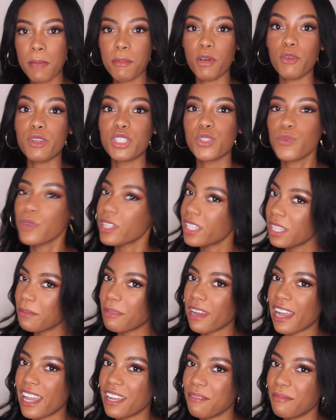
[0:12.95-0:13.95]
but what's really
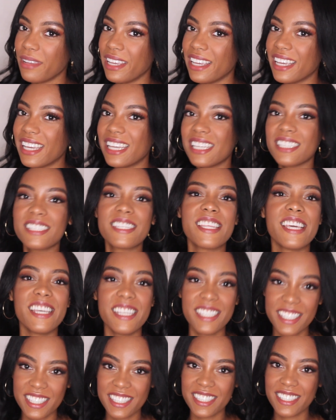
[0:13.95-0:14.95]
behind me is
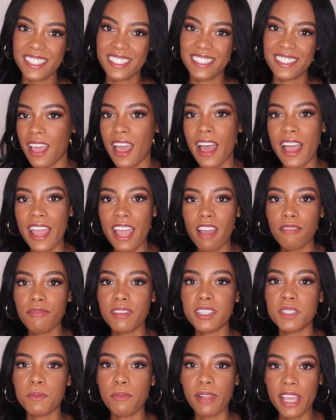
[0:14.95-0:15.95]
this. I have
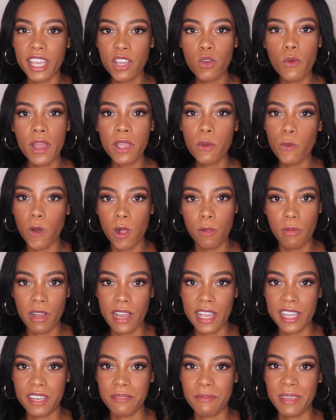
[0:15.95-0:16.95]
this blank white wall
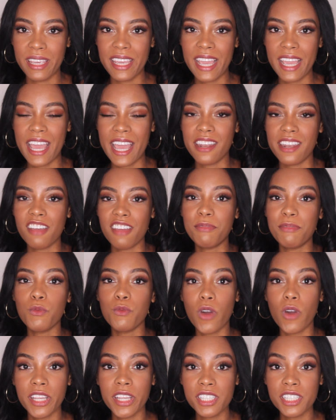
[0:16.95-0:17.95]
behind me and I've
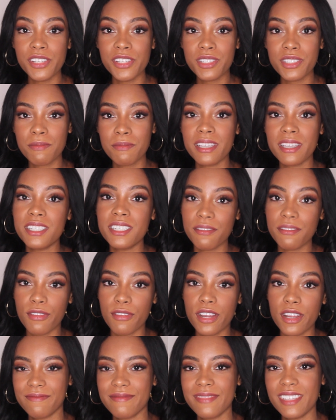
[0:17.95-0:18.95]
been wanting to do something
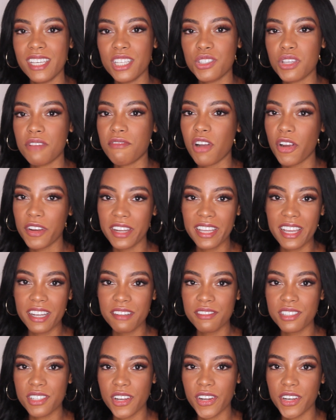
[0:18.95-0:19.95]
different. So I've already
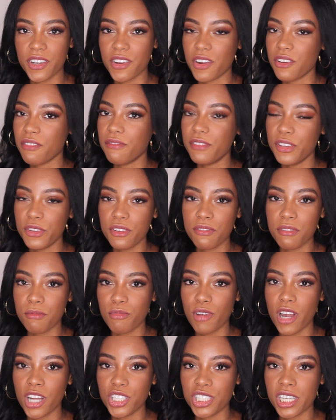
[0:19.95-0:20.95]
kind of started on a few
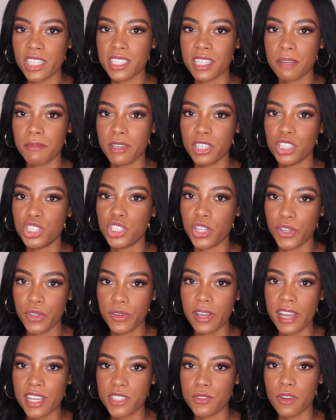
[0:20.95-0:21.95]
different projects and I'm going to show
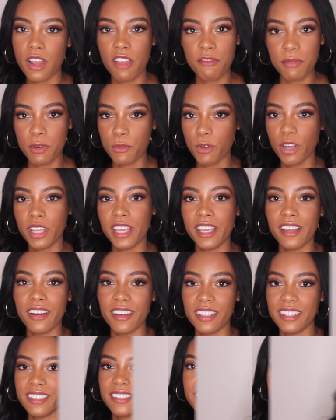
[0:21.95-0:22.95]
you guys what I've been working
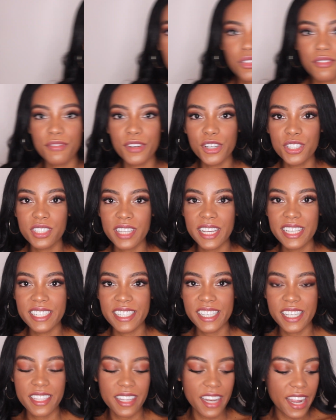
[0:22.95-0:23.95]
on. So the first
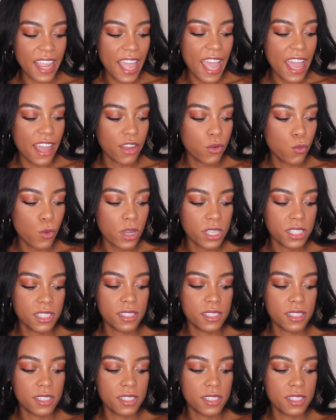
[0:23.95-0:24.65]
idea that I had was